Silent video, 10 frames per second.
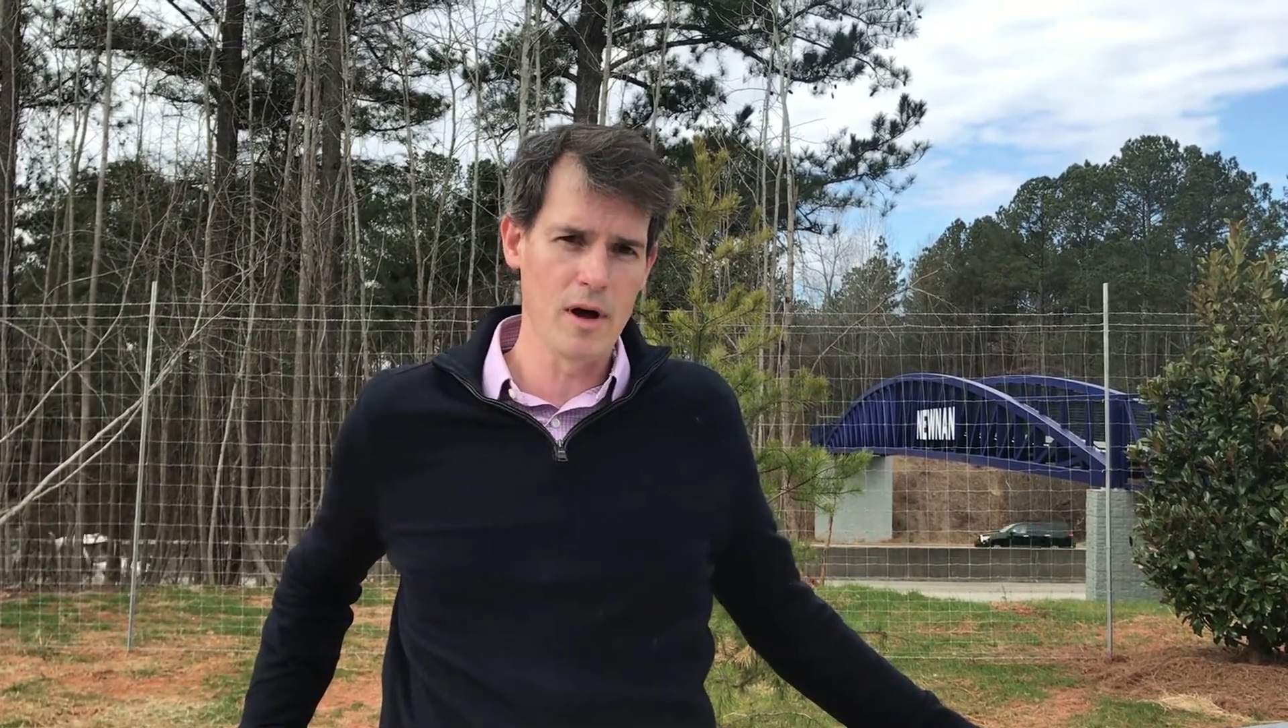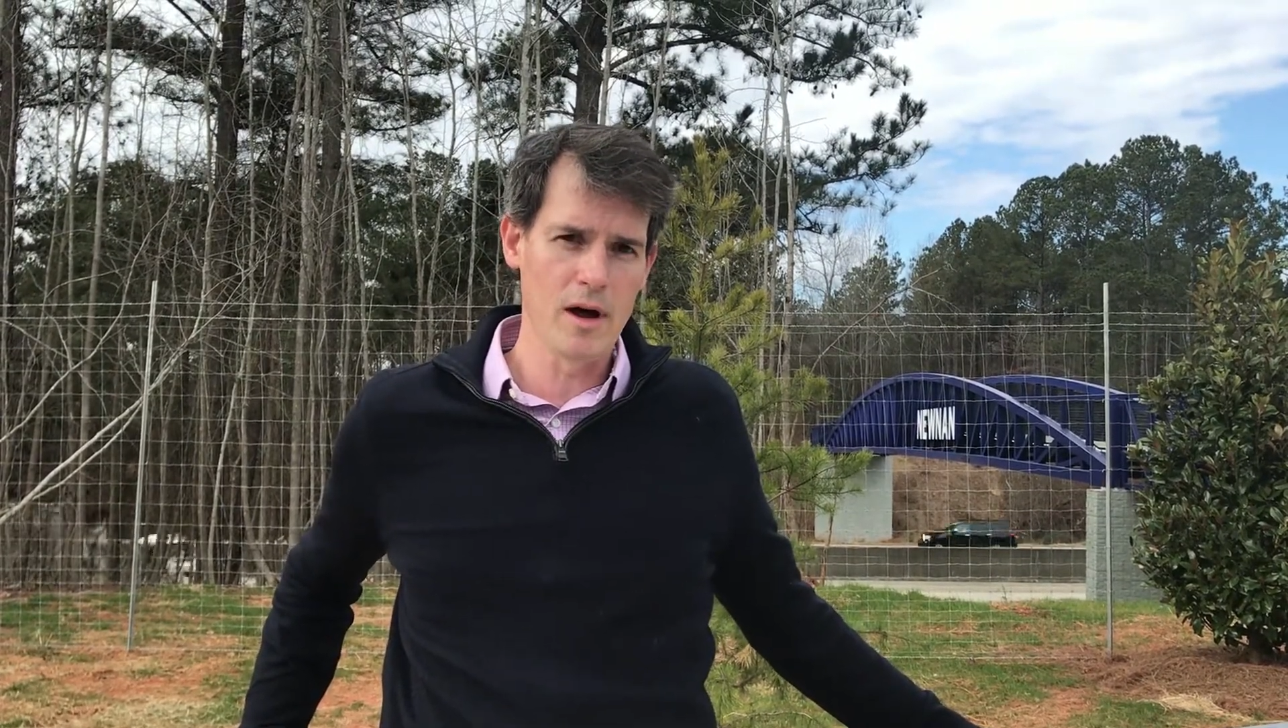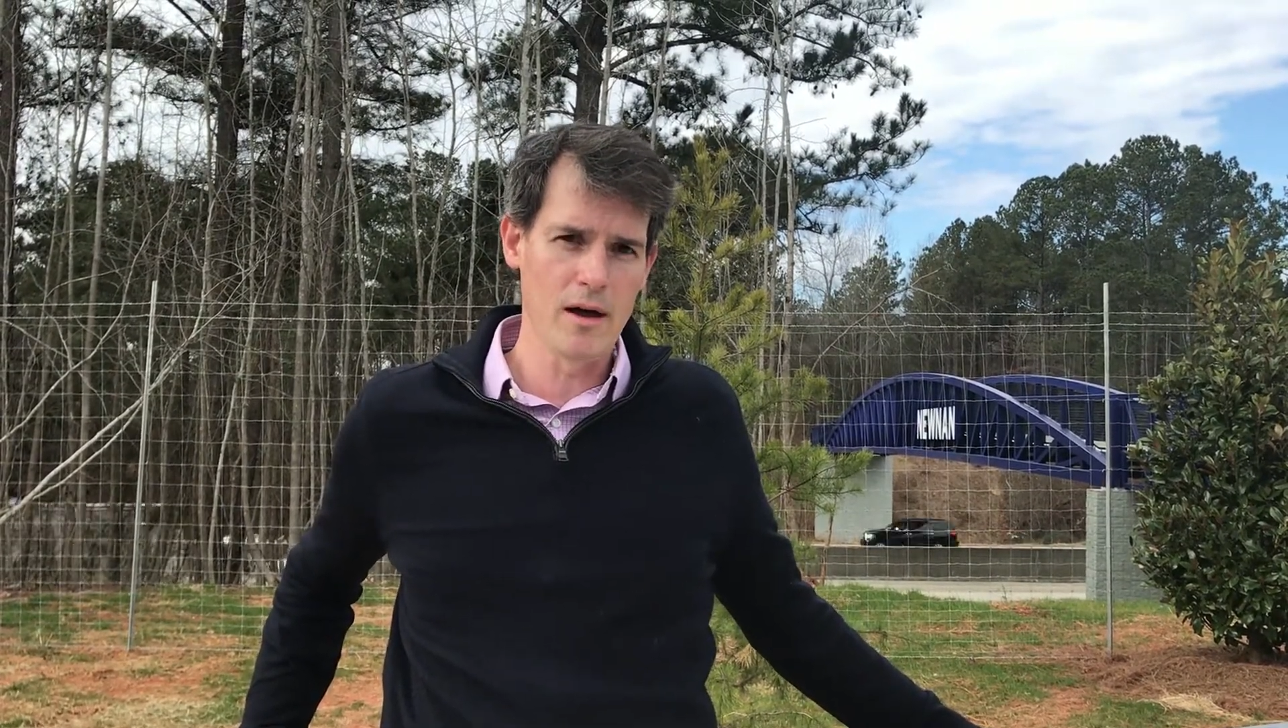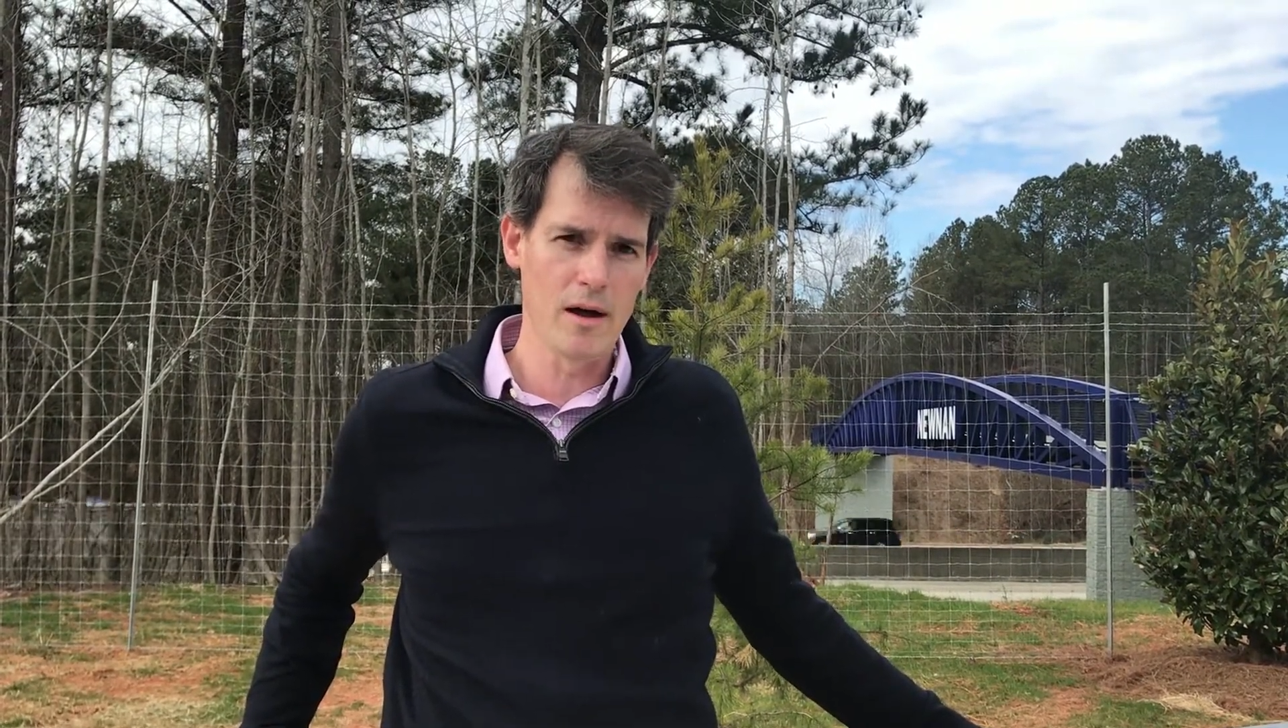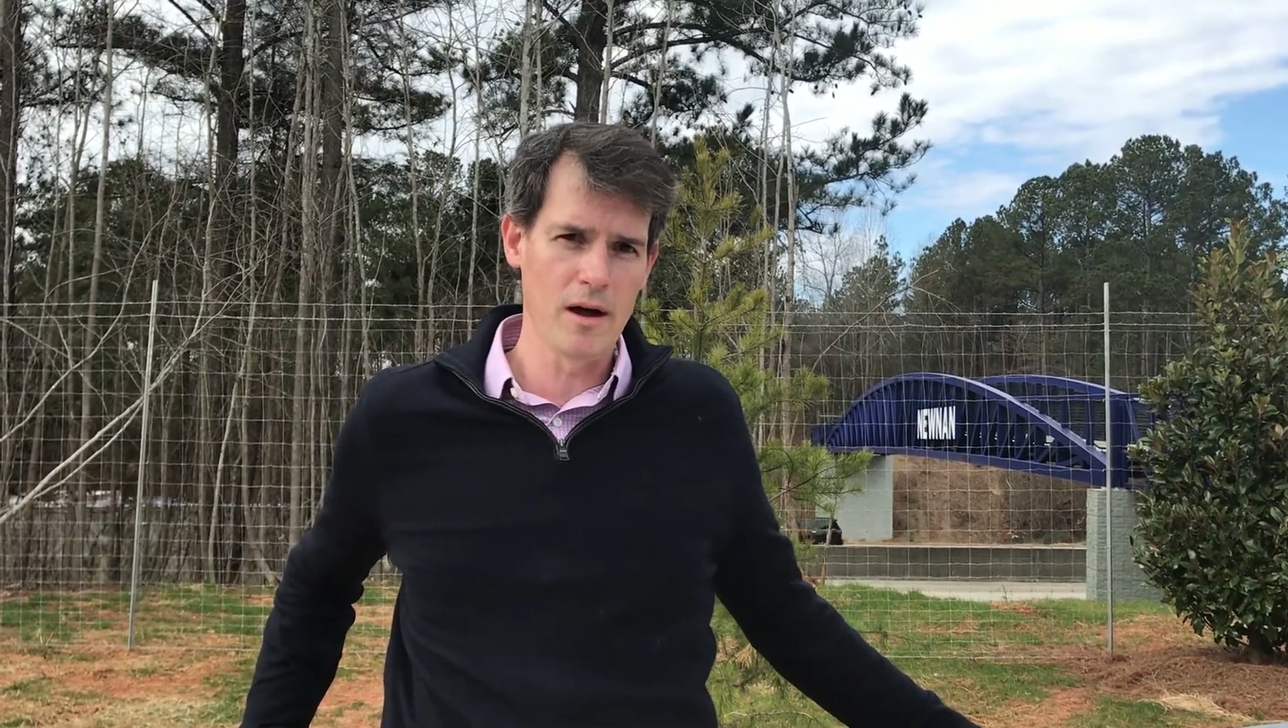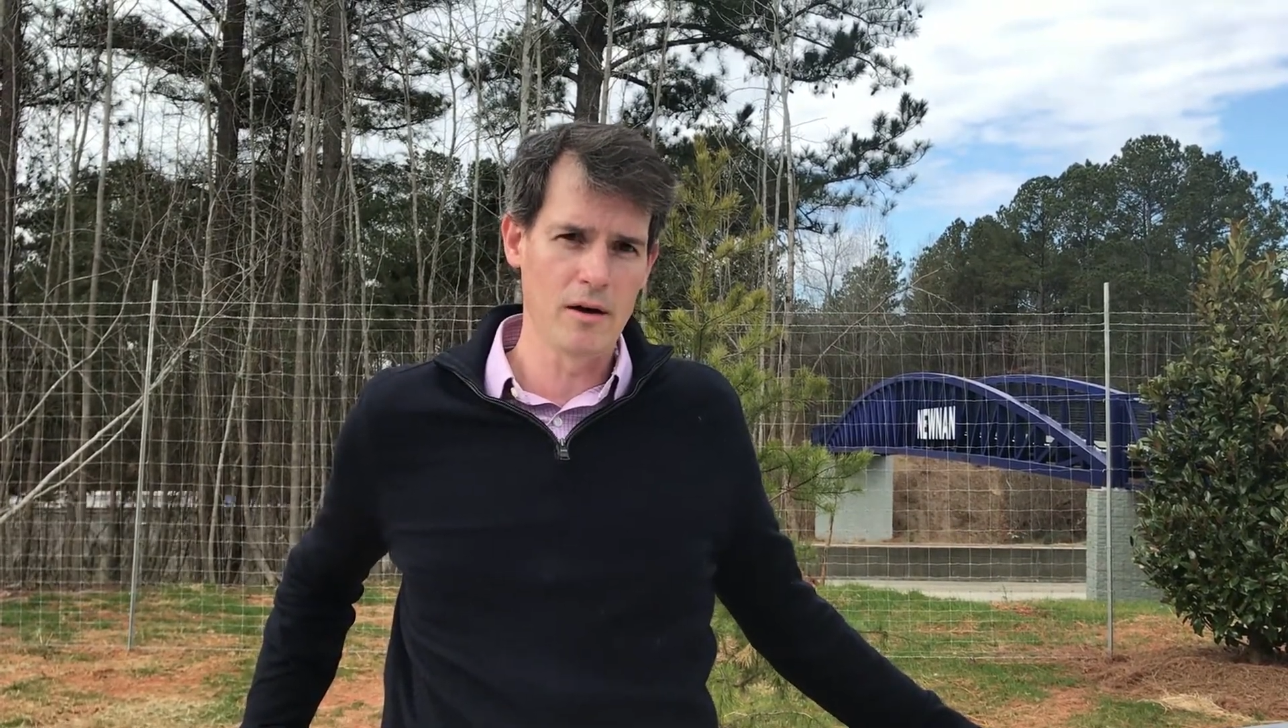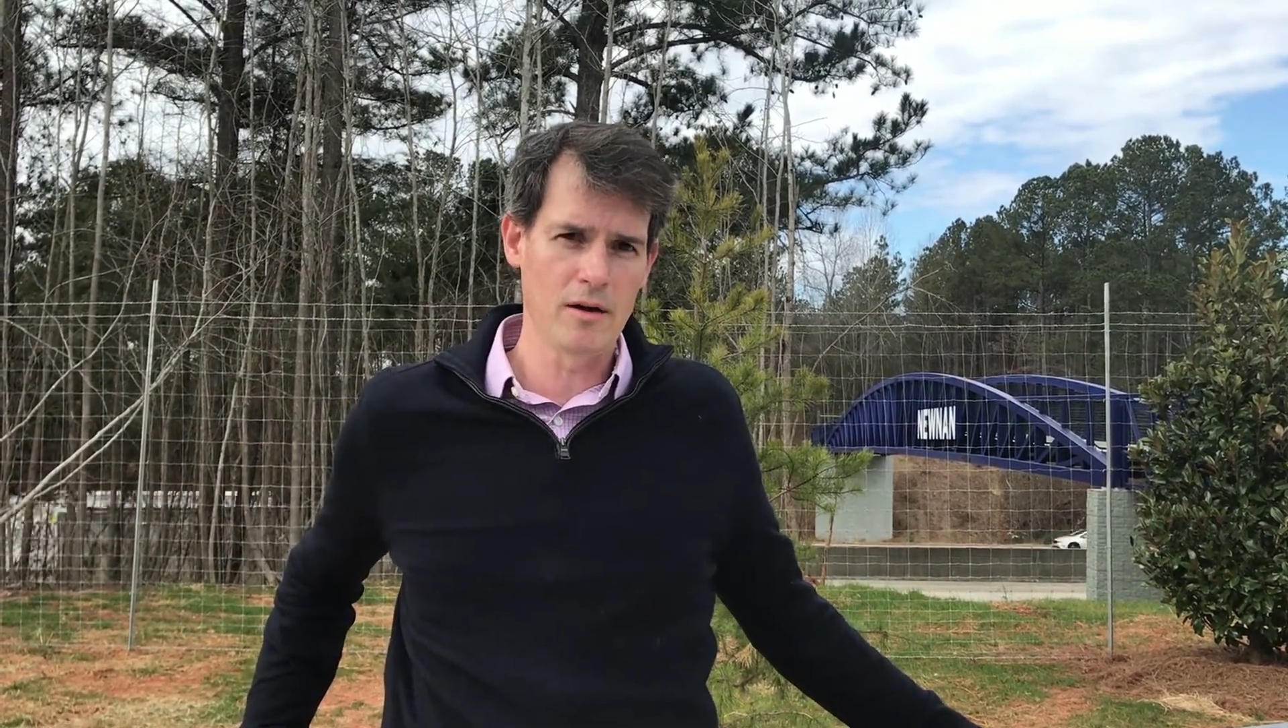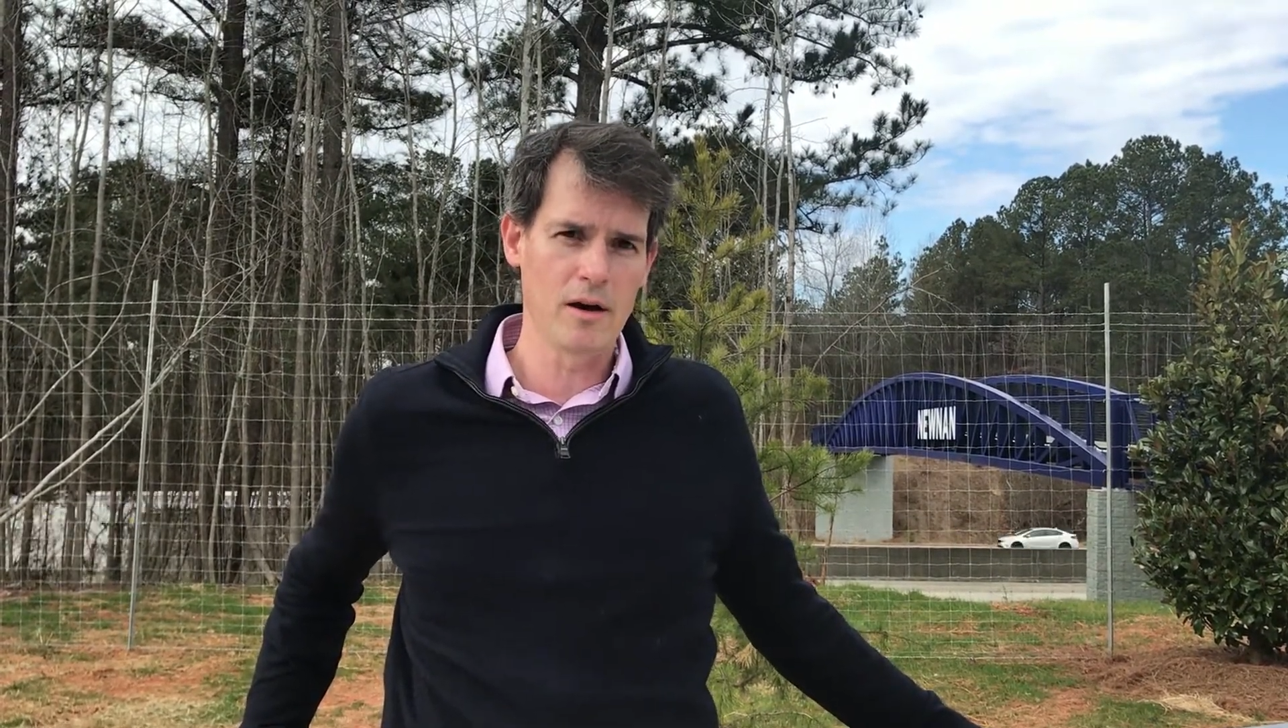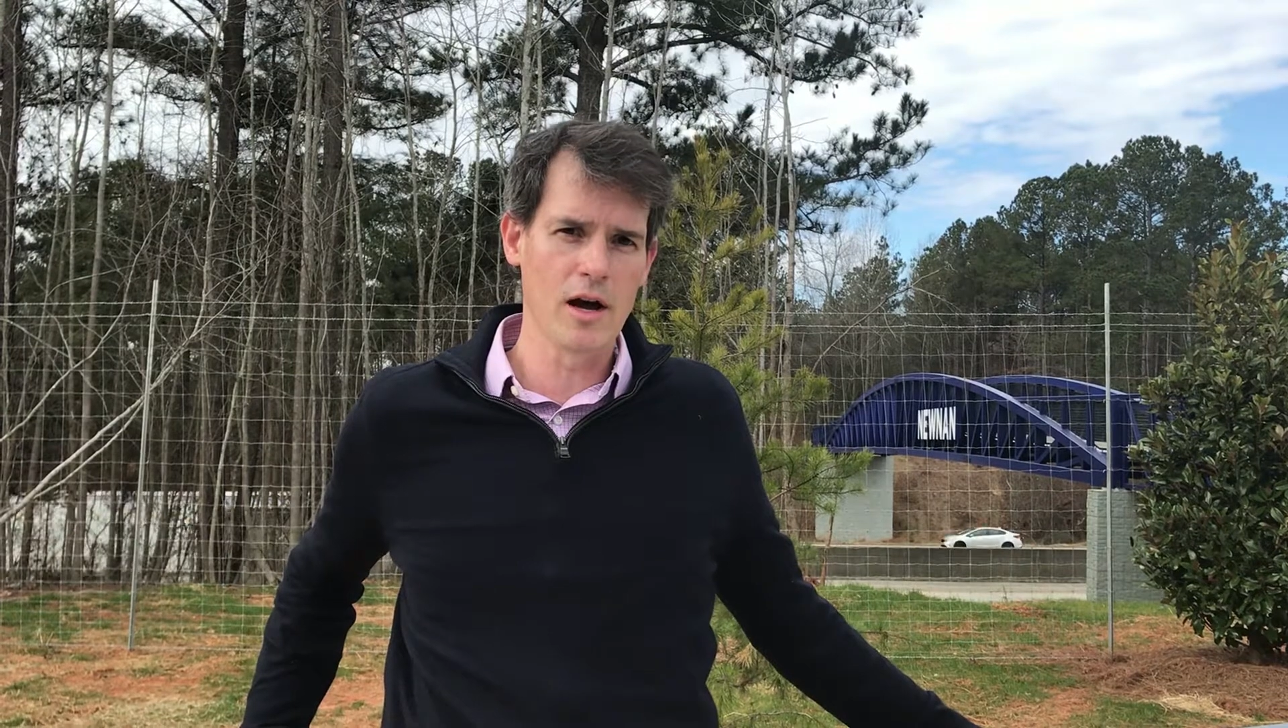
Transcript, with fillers: my uh,